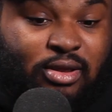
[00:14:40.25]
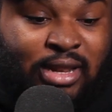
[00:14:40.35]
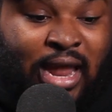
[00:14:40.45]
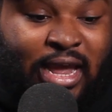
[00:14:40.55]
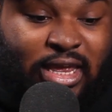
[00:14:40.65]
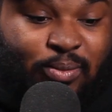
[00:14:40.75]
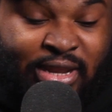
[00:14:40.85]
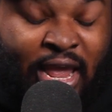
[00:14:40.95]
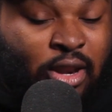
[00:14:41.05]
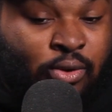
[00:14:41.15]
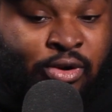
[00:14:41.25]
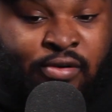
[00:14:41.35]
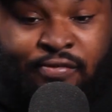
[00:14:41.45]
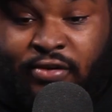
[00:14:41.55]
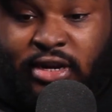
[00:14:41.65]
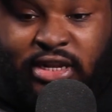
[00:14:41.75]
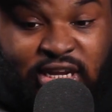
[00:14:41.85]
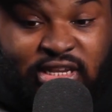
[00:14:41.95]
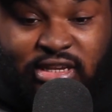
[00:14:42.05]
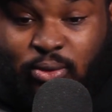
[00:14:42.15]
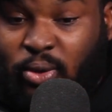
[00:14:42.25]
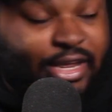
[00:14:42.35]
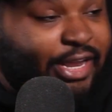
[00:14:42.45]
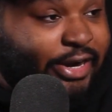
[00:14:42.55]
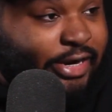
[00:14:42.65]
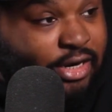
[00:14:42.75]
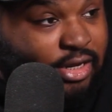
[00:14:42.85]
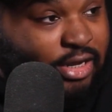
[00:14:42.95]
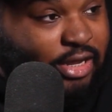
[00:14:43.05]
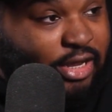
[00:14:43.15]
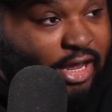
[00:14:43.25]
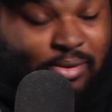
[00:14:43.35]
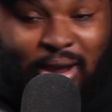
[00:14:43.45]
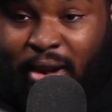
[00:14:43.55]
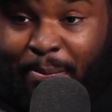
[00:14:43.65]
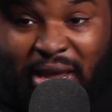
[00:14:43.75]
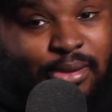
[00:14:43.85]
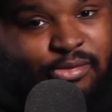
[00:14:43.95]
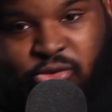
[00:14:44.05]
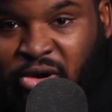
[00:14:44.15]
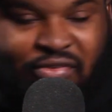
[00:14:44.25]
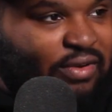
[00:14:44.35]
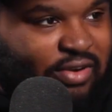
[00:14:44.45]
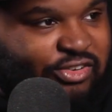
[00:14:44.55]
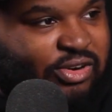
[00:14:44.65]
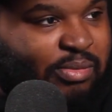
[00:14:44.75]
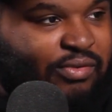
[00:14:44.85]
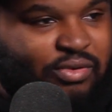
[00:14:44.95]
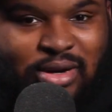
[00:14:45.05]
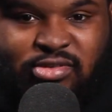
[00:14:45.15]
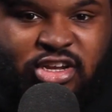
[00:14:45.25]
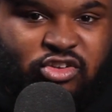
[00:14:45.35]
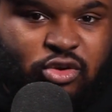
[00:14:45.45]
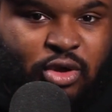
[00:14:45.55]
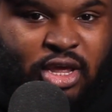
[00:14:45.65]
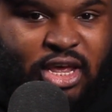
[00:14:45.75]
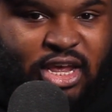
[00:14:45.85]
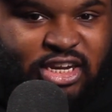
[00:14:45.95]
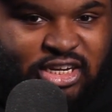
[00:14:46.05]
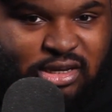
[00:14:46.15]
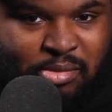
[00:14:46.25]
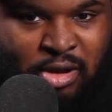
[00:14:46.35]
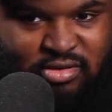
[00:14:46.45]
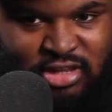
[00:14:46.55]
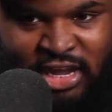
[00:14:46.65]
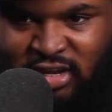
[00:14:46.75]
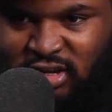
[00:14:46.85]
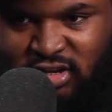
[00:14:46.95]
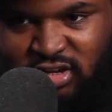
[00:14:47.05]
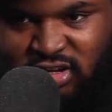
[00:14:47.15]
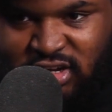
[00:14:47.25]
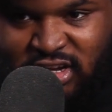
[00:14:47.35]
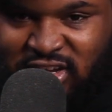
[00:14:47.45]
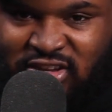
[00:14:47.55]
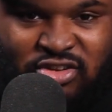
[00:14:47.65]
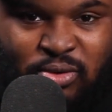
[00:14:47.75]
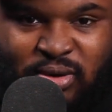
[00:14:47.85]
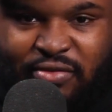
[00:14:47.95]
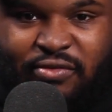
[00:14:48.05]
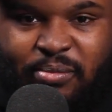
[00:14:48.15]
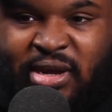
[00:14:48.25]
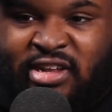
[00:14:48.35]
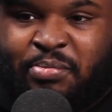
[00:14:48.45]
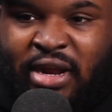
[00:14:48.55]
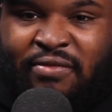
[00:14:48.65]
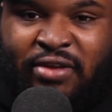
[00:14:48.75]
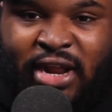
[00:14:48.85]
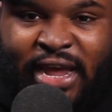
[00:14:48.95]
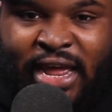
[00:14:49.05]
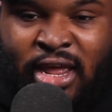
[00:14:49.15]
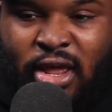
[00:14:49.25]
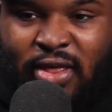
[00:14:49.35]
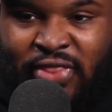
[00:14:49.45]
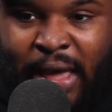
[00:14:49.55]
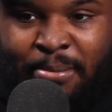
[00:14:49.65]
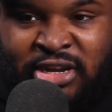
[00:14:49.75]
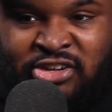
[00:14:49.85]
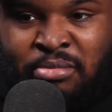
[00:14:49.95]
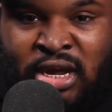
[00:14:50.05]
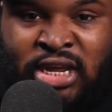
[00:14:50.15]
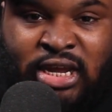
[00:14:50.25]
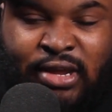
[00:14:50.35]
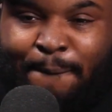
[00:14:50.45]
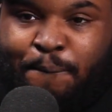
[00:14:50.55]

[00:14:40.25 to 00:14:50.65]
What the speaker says: lock in with that lawyer for at least 1 year. And you got to pay him $2,500 a month. You know what I'm saying? So it's just about like, it's no different from us, but I feel like that much money,